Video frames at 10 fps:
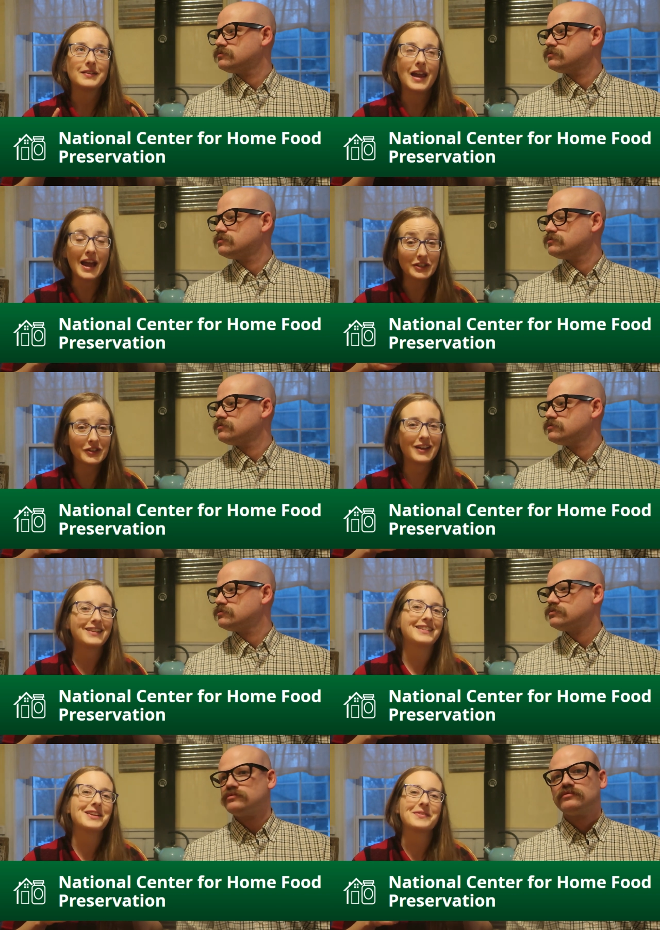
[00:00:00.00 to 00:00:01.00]

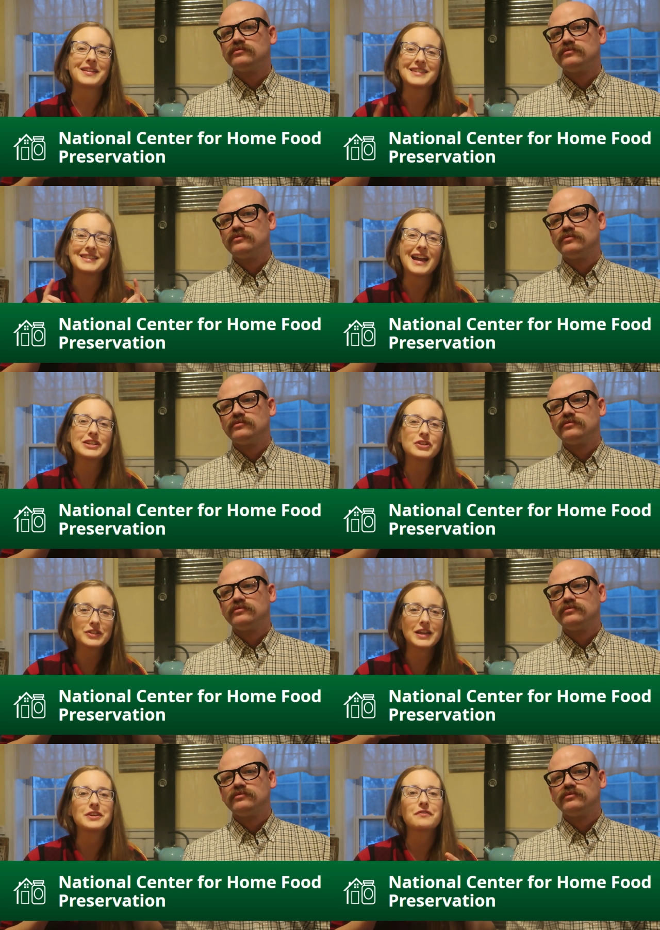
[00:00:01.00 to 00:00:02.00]

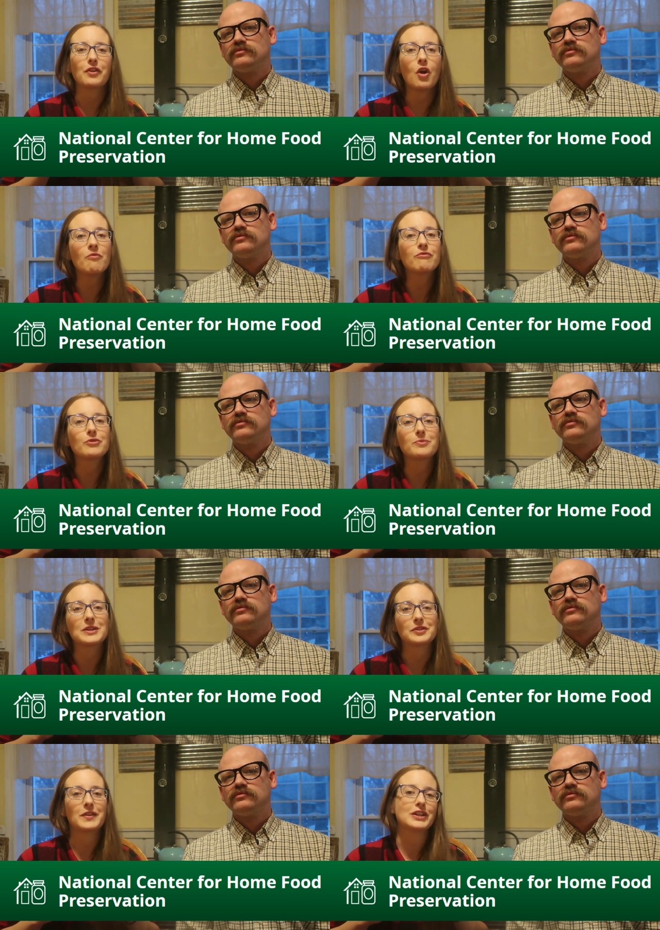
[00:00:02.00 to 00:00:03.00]
Speaker 1: National Center for Home Food
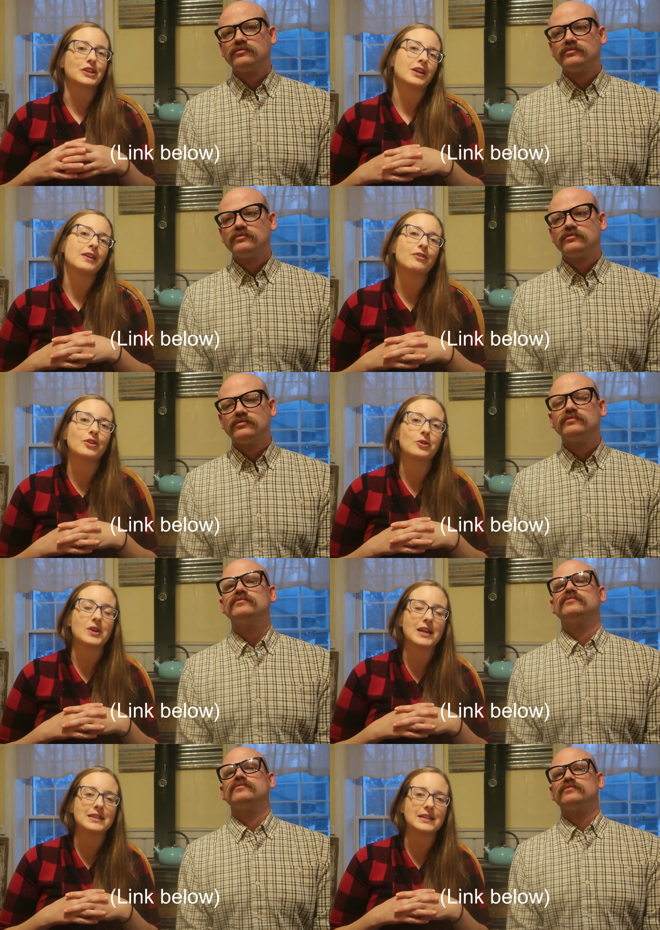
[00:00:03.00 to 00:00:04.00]
Preservation, if you're in the
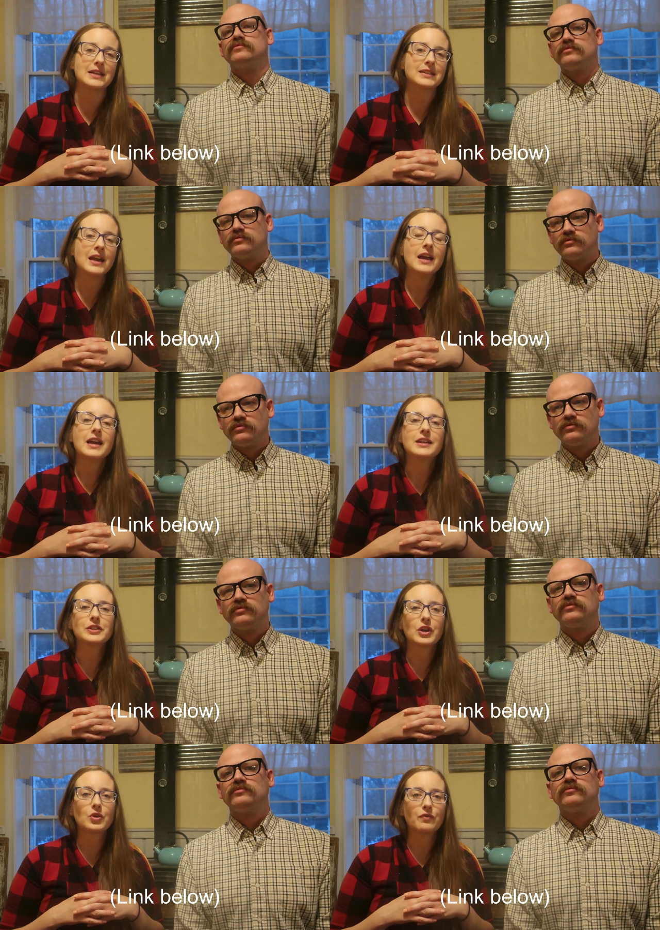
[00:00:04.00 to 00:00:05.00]
United States. It
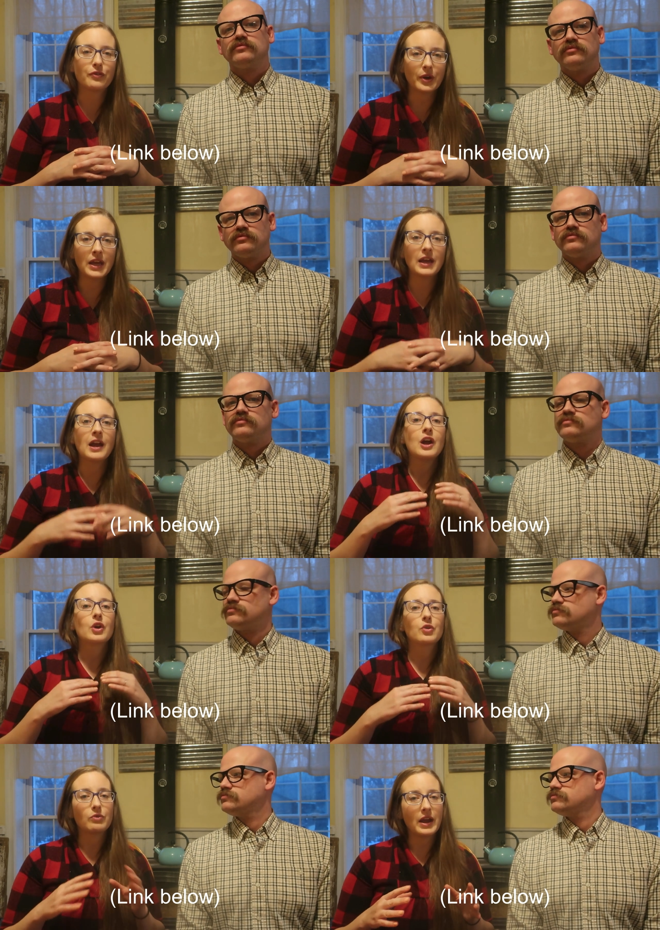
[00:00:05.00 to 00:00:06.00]
is a free,
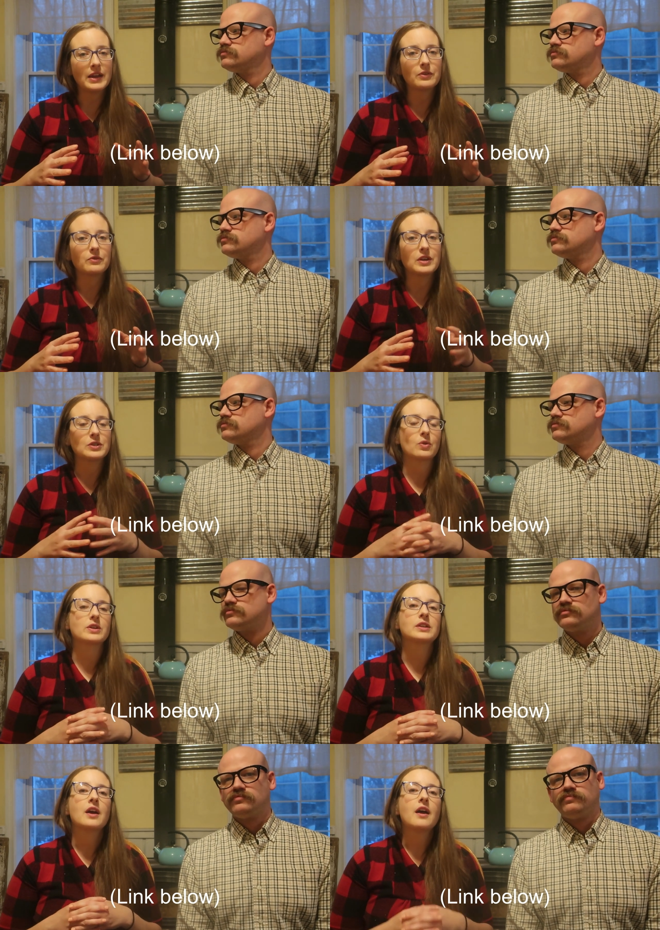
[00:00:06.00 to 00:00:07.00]
great
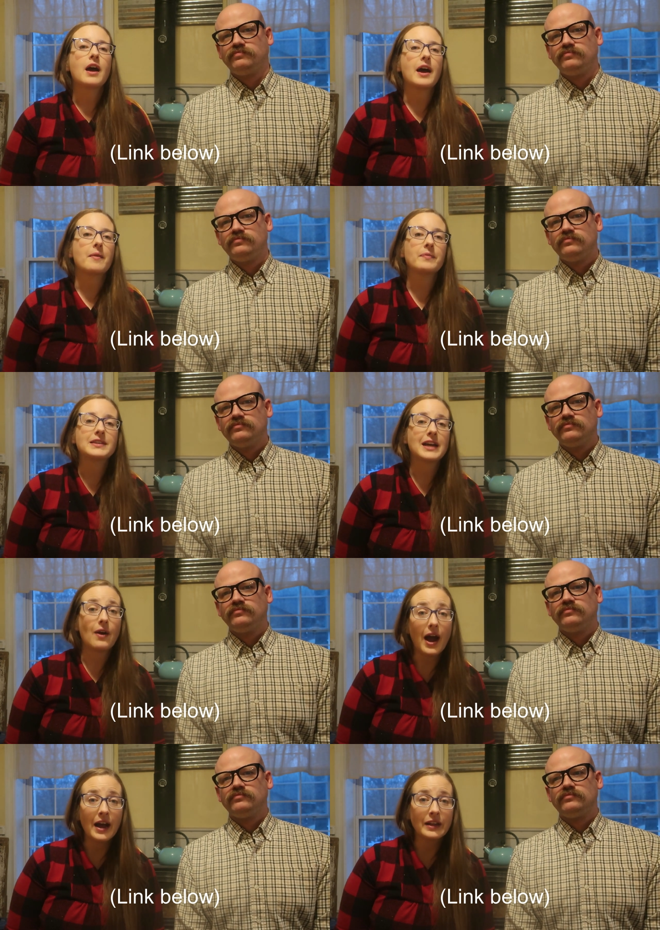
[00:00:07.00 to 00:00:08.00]
resource. It's
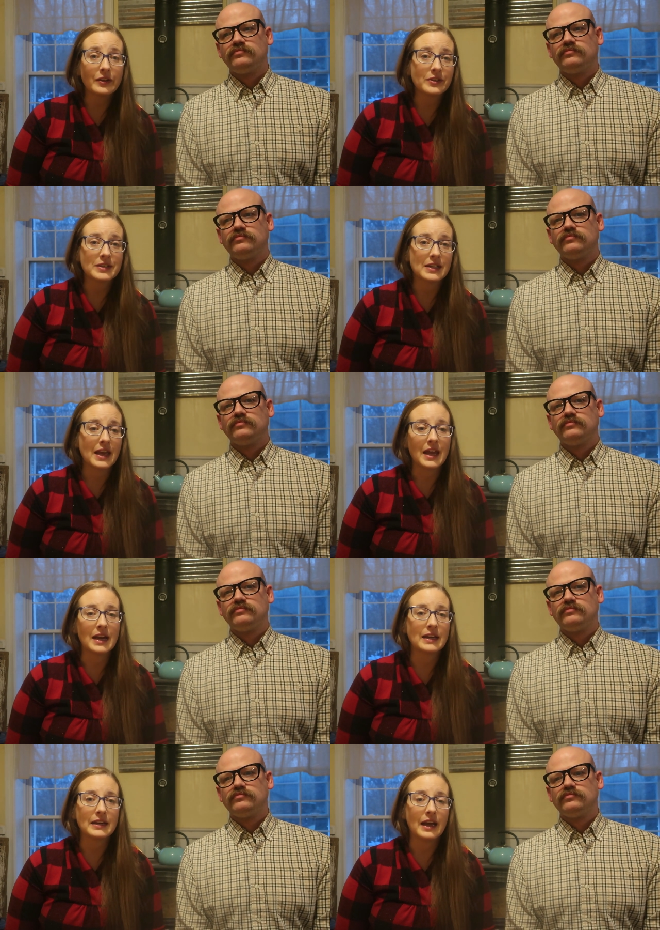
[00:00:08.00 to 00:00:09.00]
how I learned to
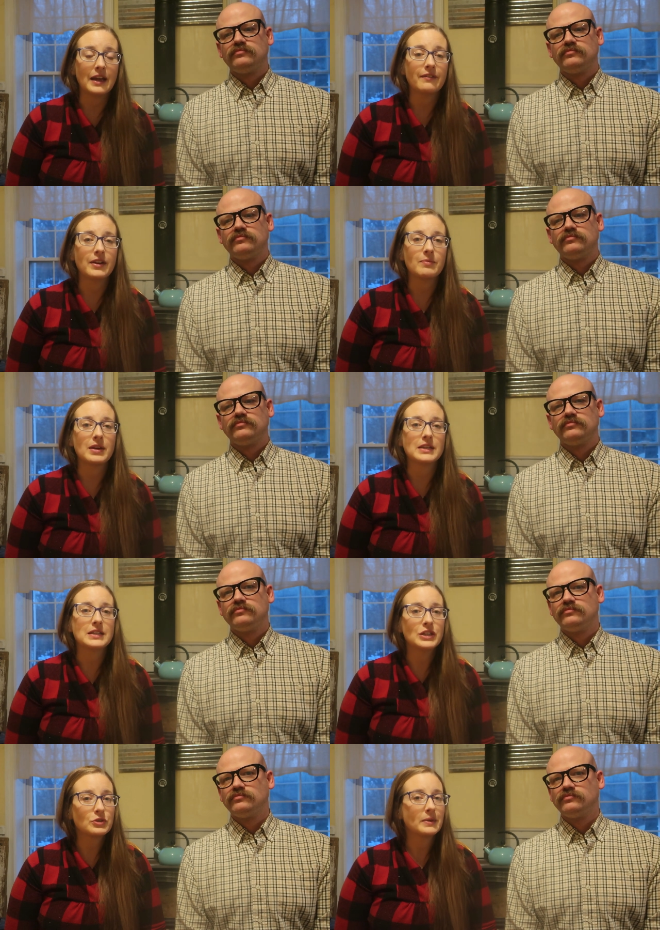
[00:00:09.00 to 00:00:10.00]
can. I did not have anybody
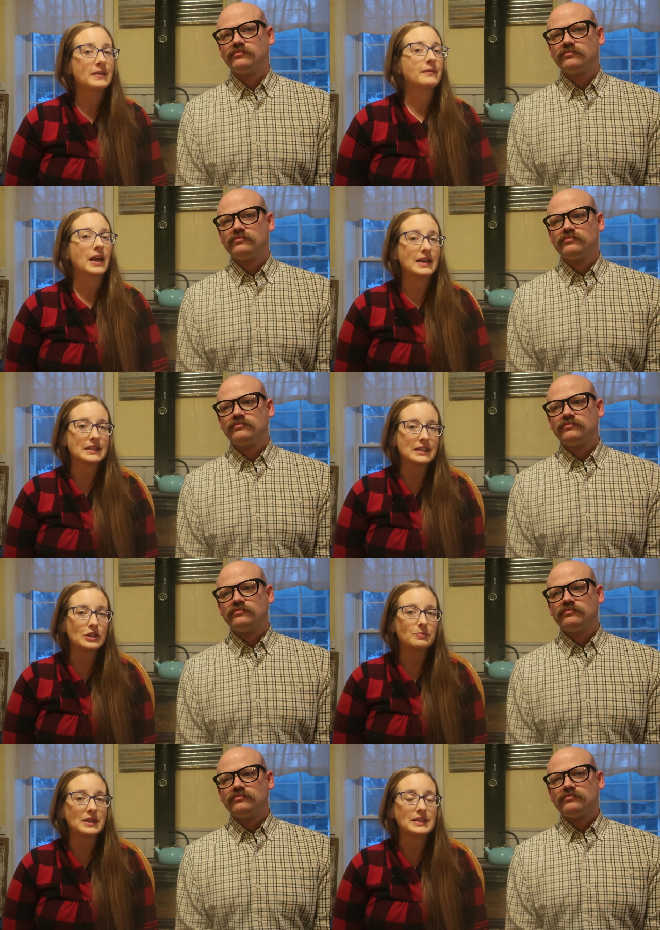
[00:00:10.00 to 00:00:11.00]
teach me. I had to
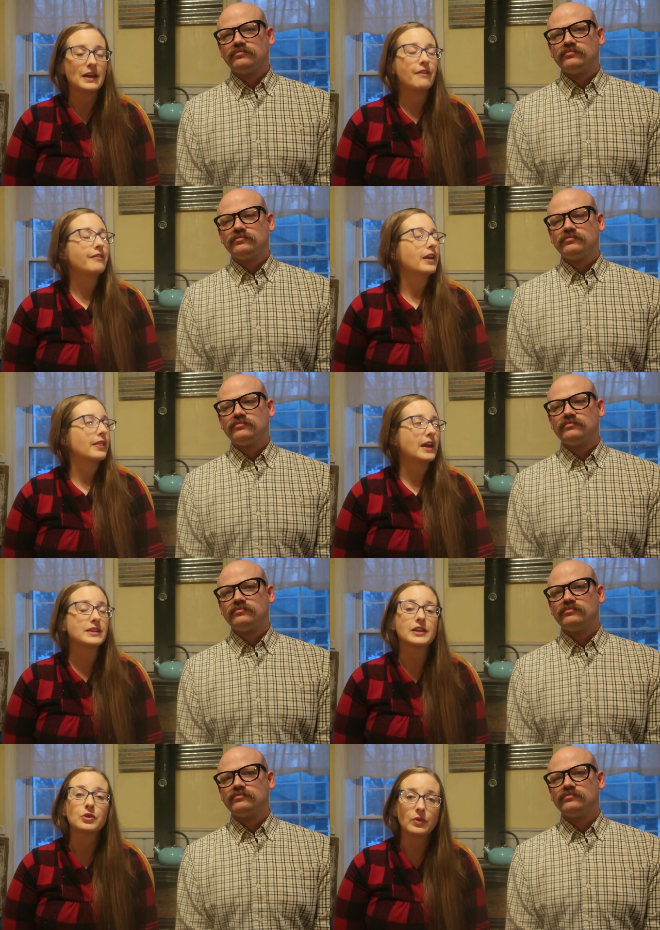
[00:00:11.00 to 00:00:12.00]
teach myself, and
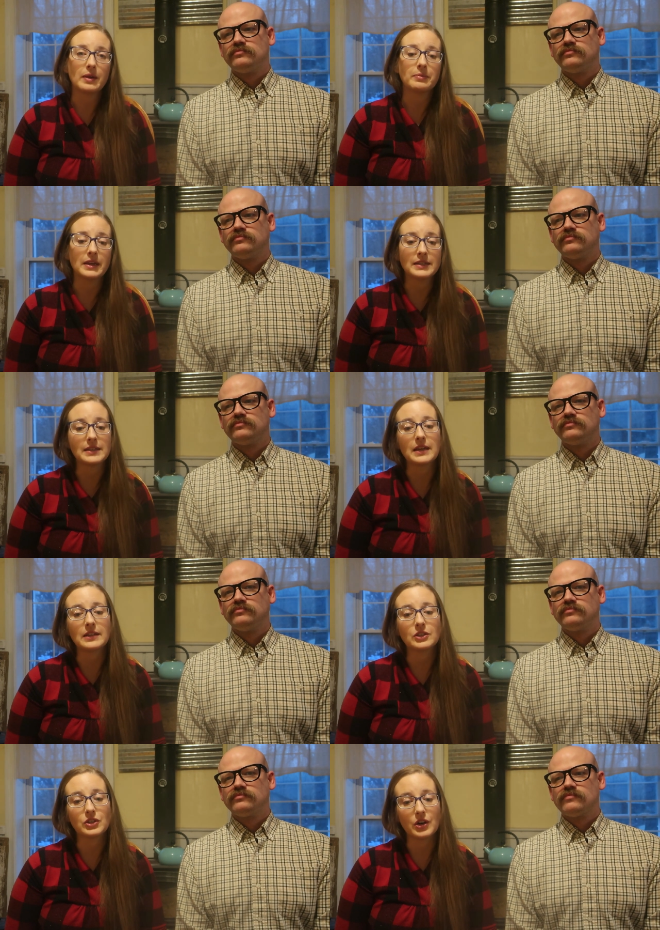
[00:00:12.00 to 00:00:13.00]
that is a great place to
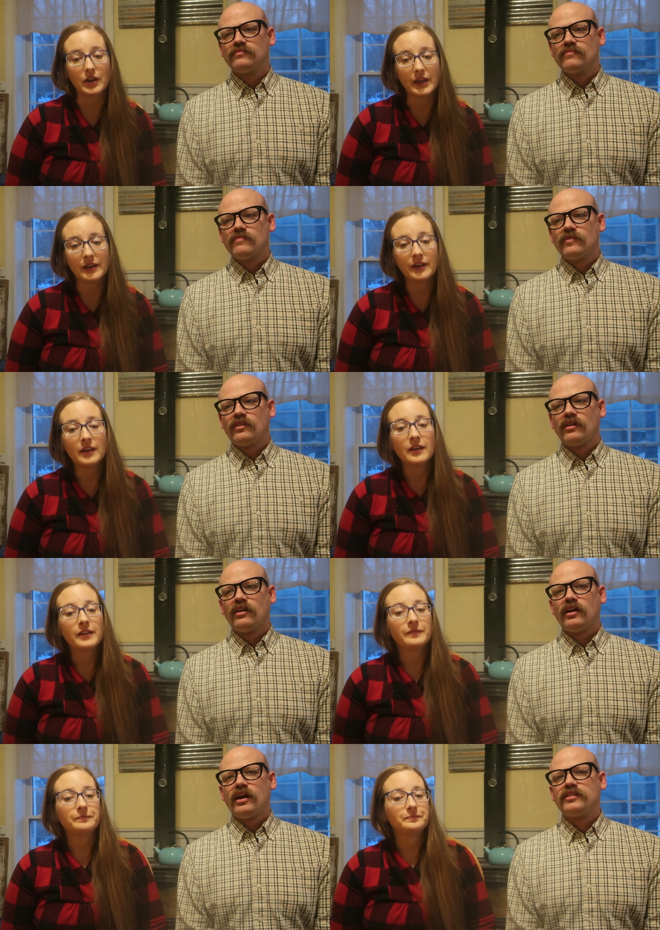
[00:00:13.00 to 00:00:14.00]
get started.
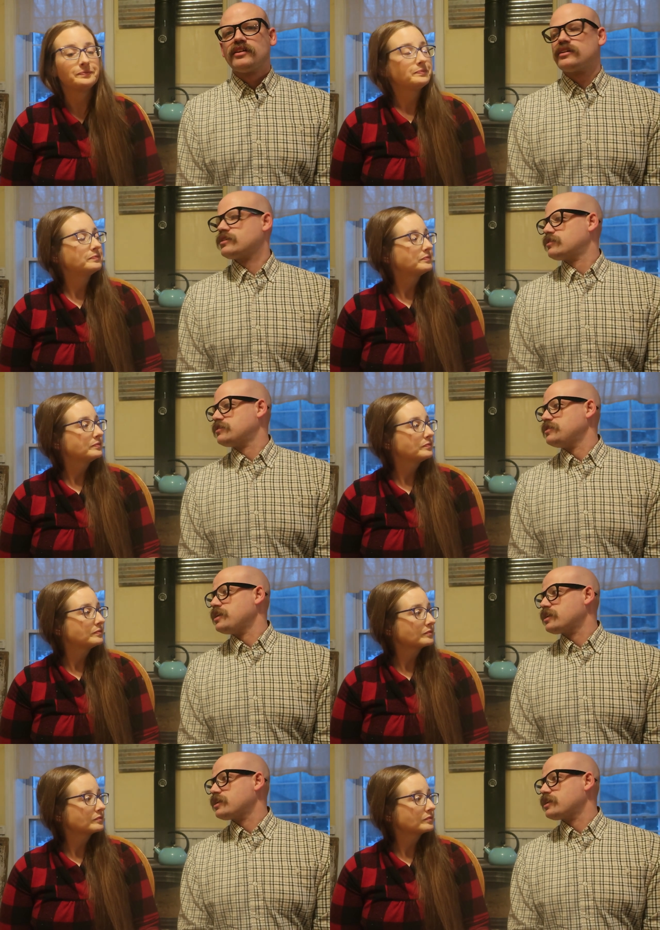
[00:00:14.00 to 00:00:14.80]
Speaker 2: I think the